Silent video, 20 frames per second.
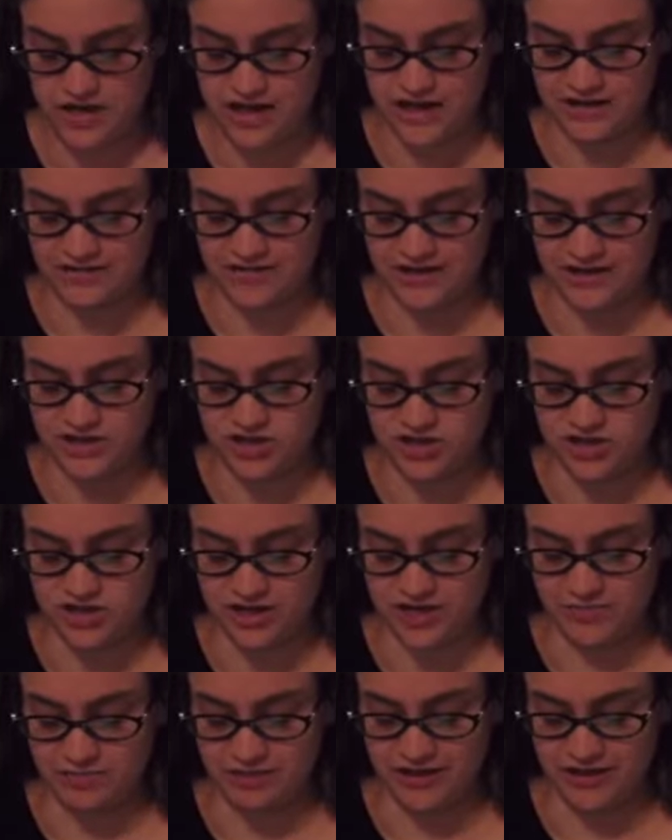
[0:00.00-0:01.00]
I like to
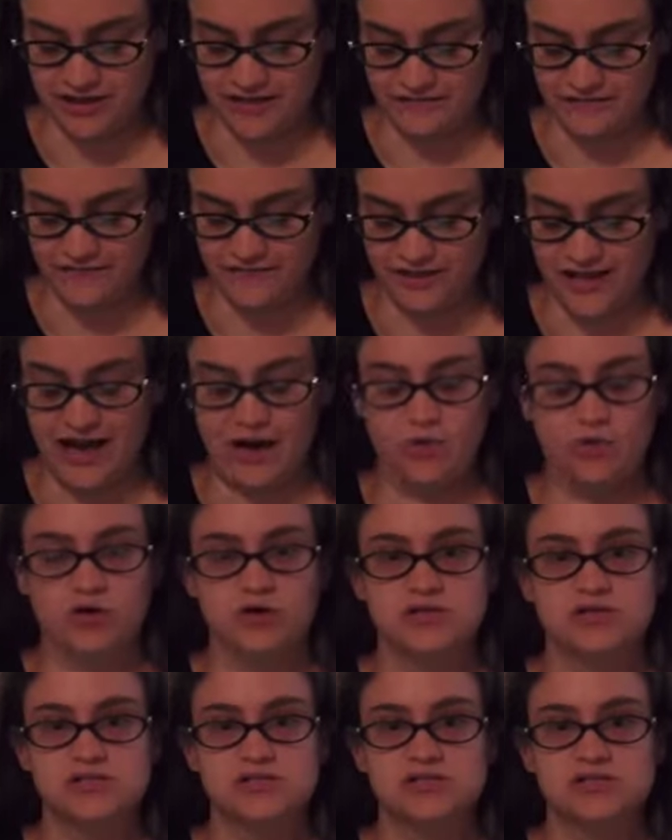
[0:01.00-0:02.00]
try to plant
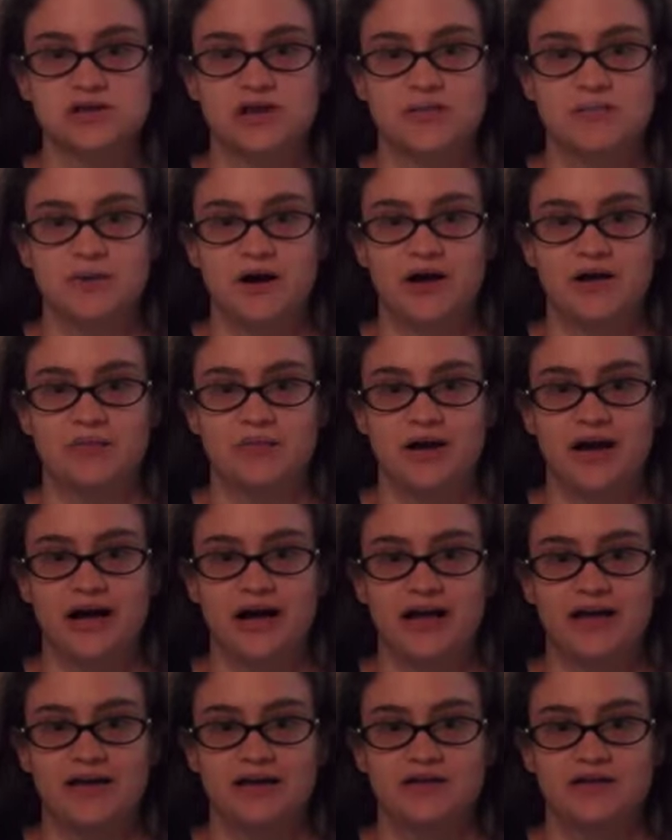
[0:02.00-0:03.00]
flowers among
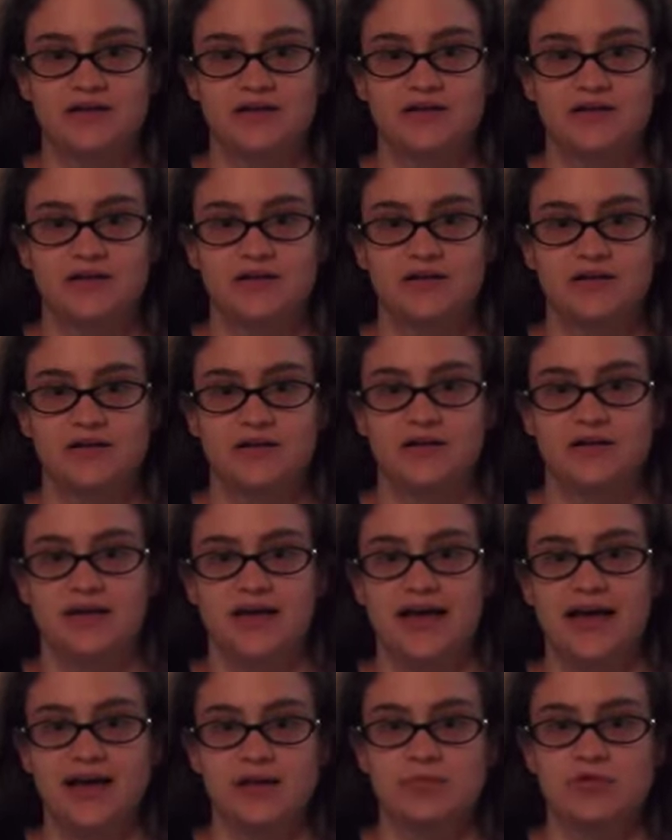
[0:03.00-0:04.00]
my
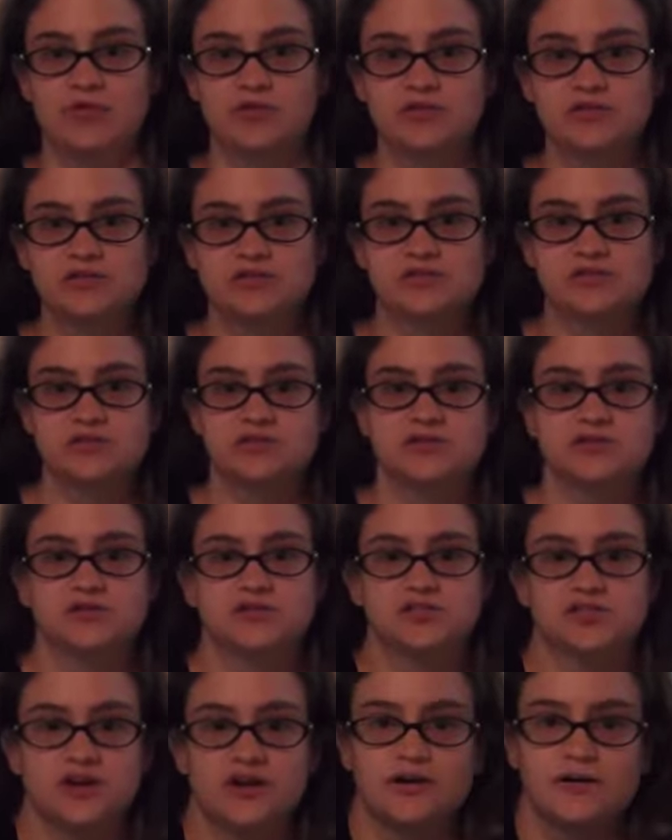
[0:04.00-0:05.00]
edibles.
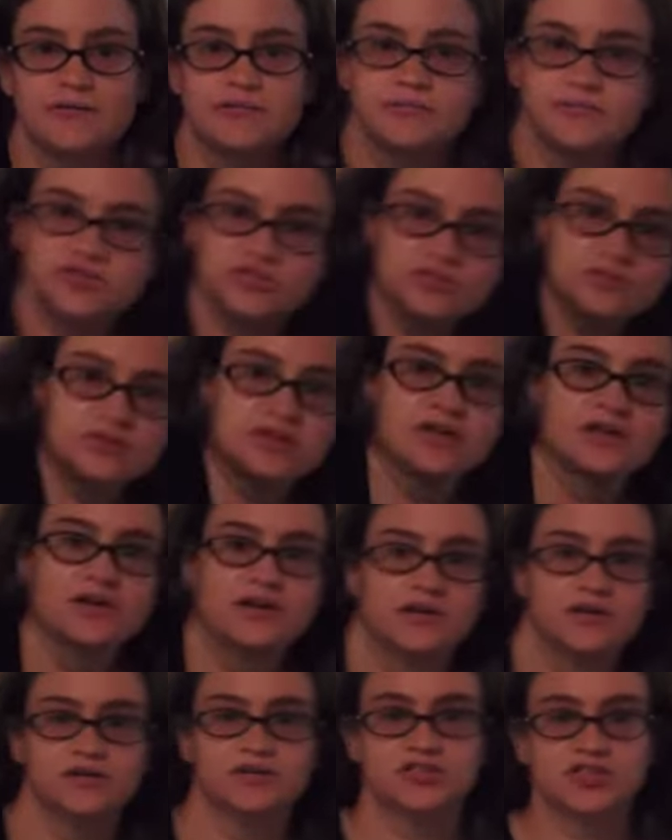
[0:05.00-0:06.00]
Sorry, I'm
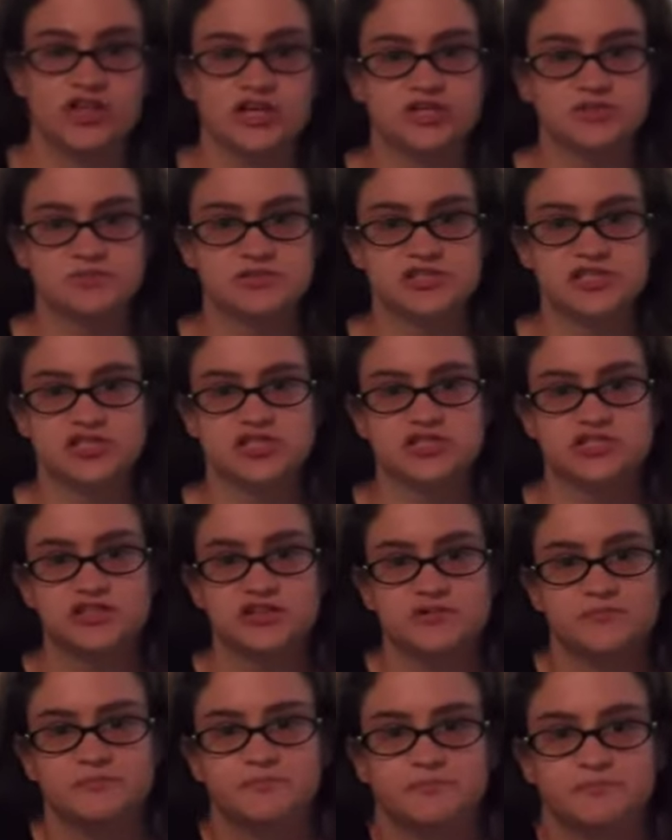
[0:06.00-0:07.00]
gonna change positions
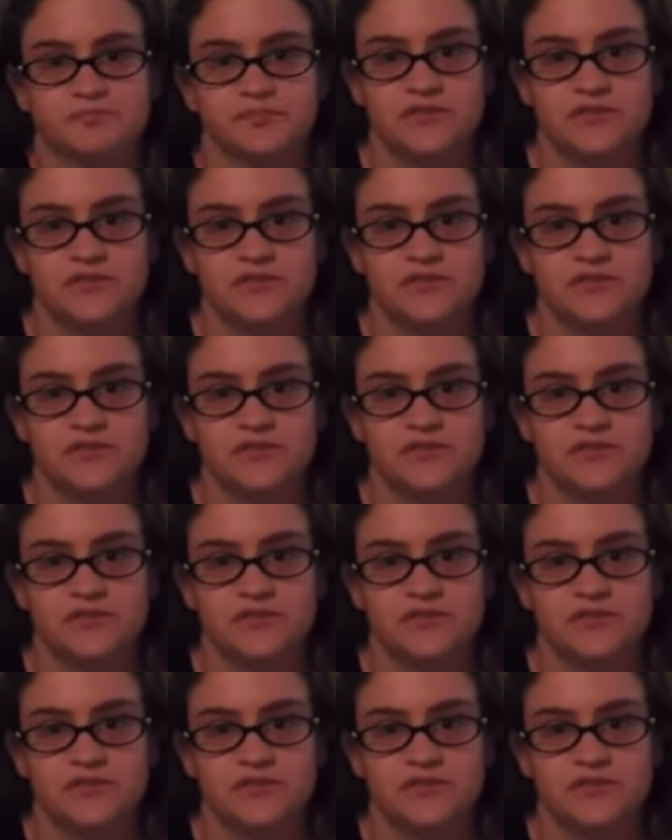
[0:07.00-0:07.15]
here.